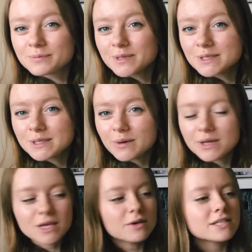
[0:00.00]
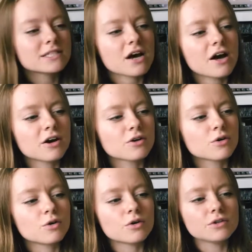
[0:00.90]
So cute, it's got a
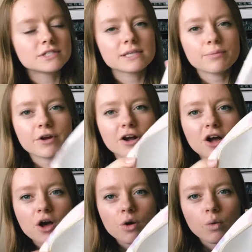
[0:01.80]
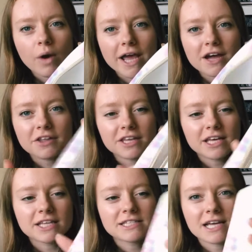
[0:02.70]
gold zipper, white on the
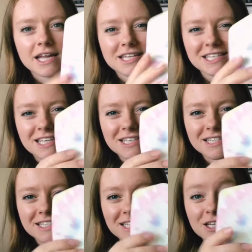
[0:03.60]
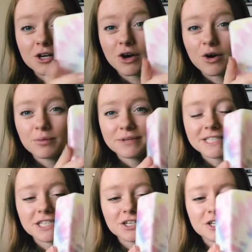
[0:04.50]
inside. It's like this silicone
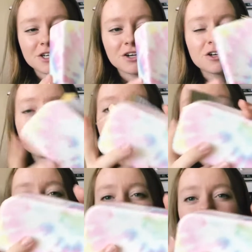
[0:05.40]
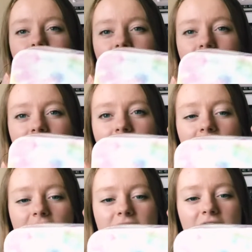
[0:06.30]
material and a really
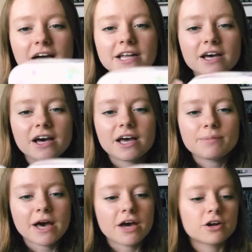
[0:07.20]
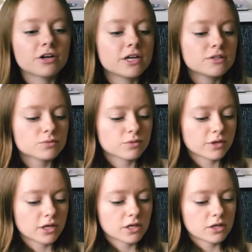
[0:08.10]
light tie-dye pattern. It's
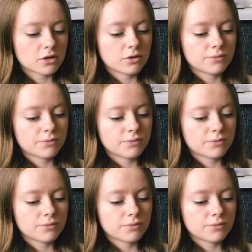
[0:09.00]
really cute.